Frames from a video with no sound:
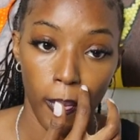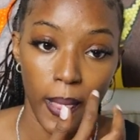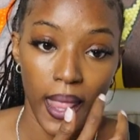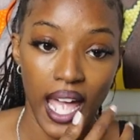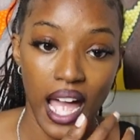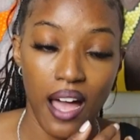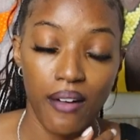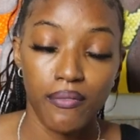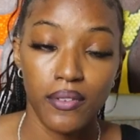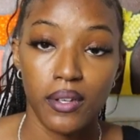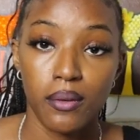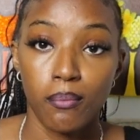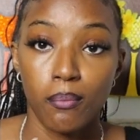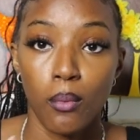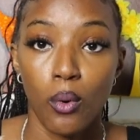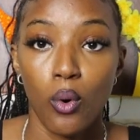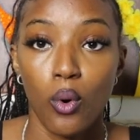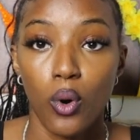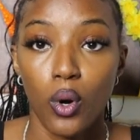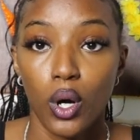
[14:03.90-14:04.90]
having
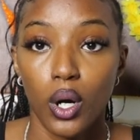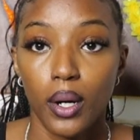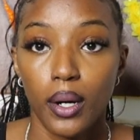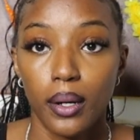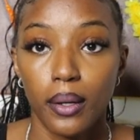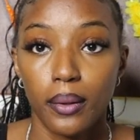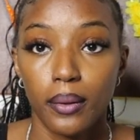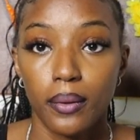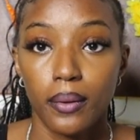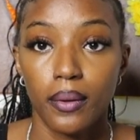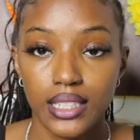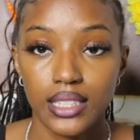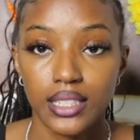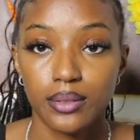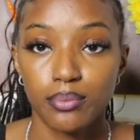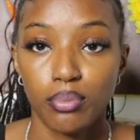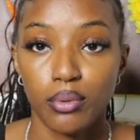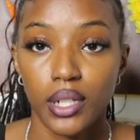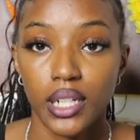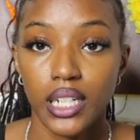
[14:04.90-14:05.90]
more.
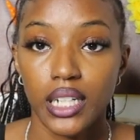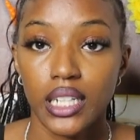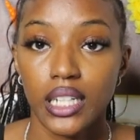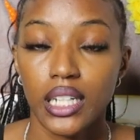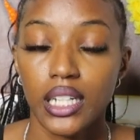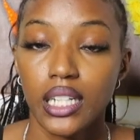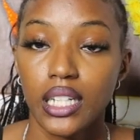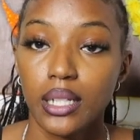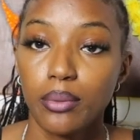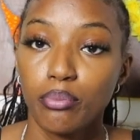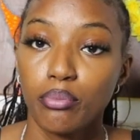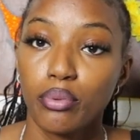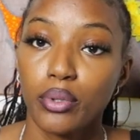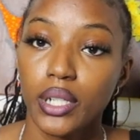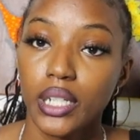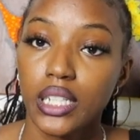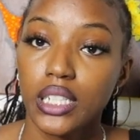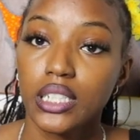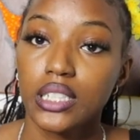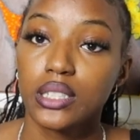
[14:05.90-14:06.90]
It
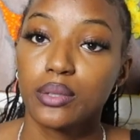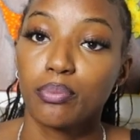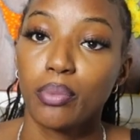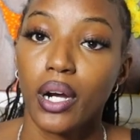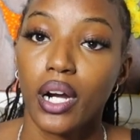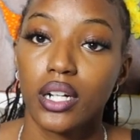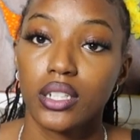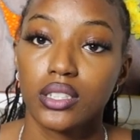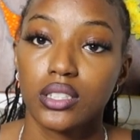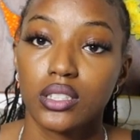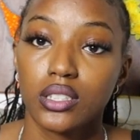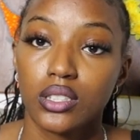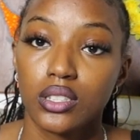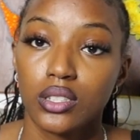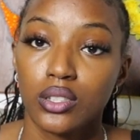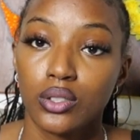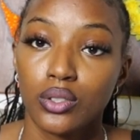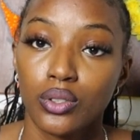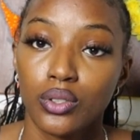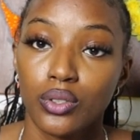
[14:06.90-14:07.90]
brings
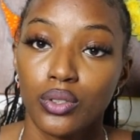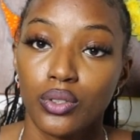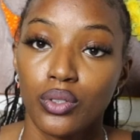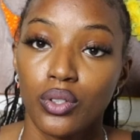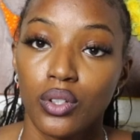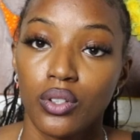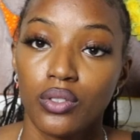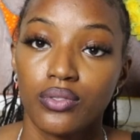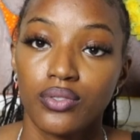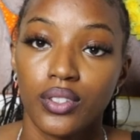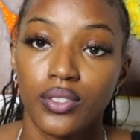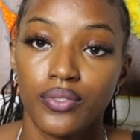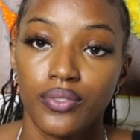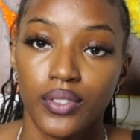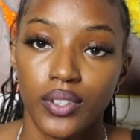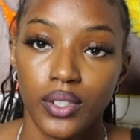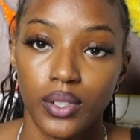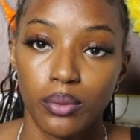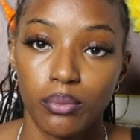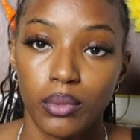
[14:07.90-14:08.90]
personal
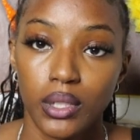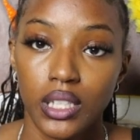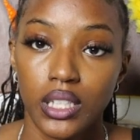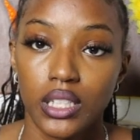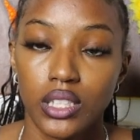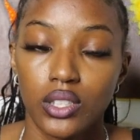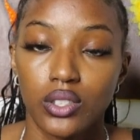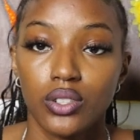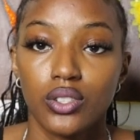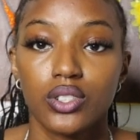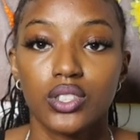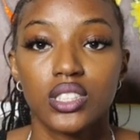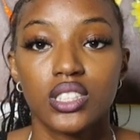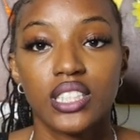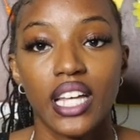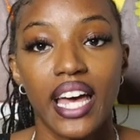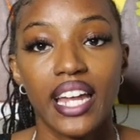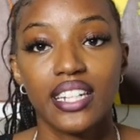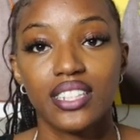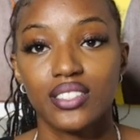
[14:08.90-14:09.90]
fulfillment. You're
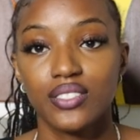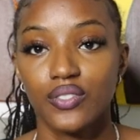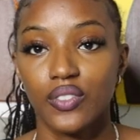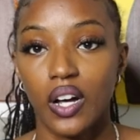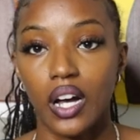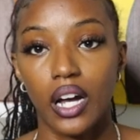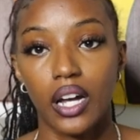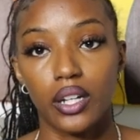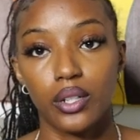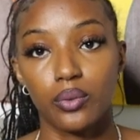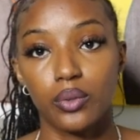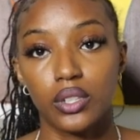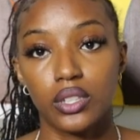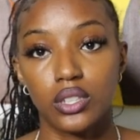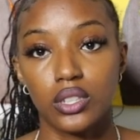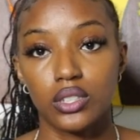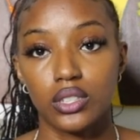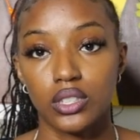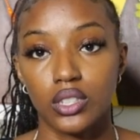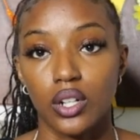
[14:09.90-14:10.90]
satisfied
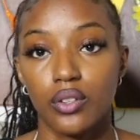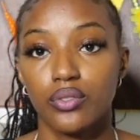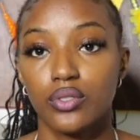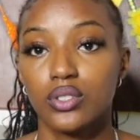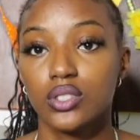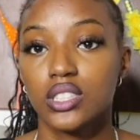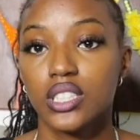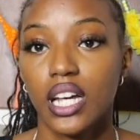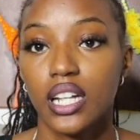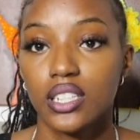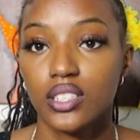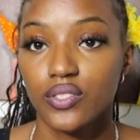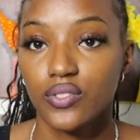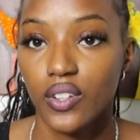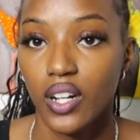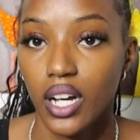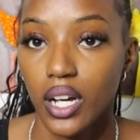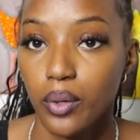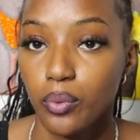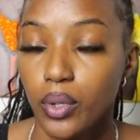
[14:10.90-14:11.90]
with yourself. You're
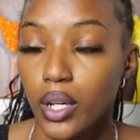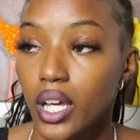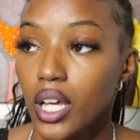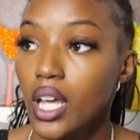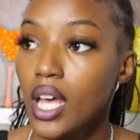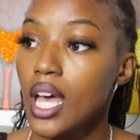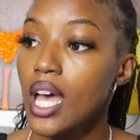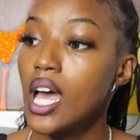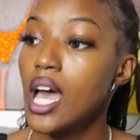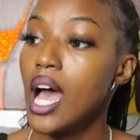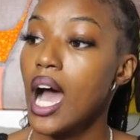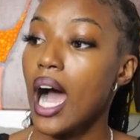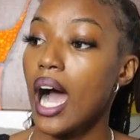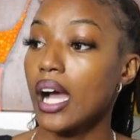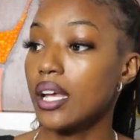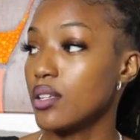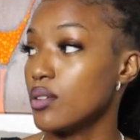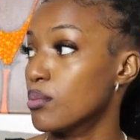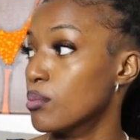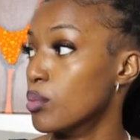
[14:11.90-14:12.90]
satisfied with
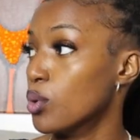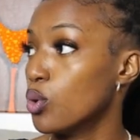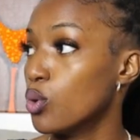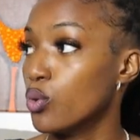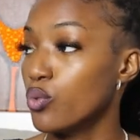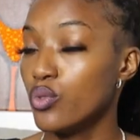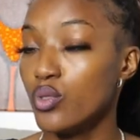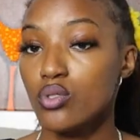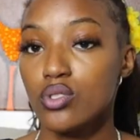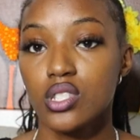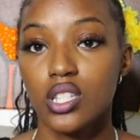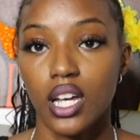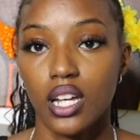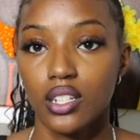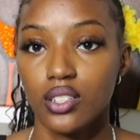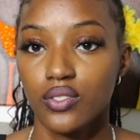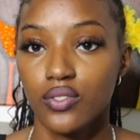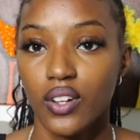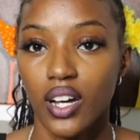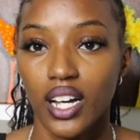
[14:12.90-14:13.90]
how you move. You're
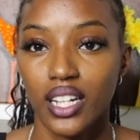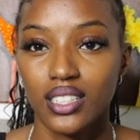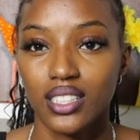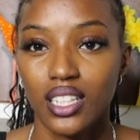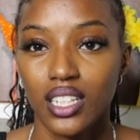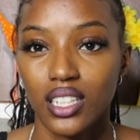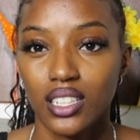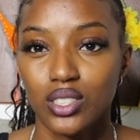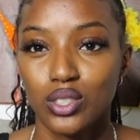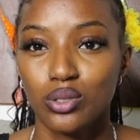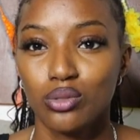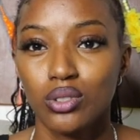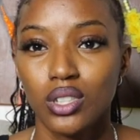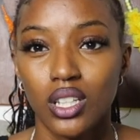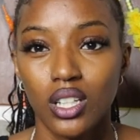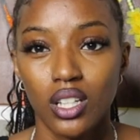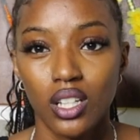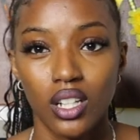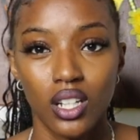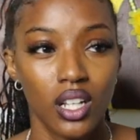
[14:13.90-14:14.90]
satisfied that you
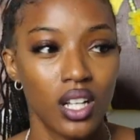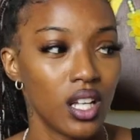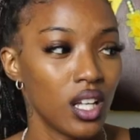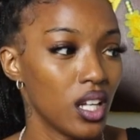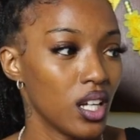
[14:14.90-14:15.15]
didn't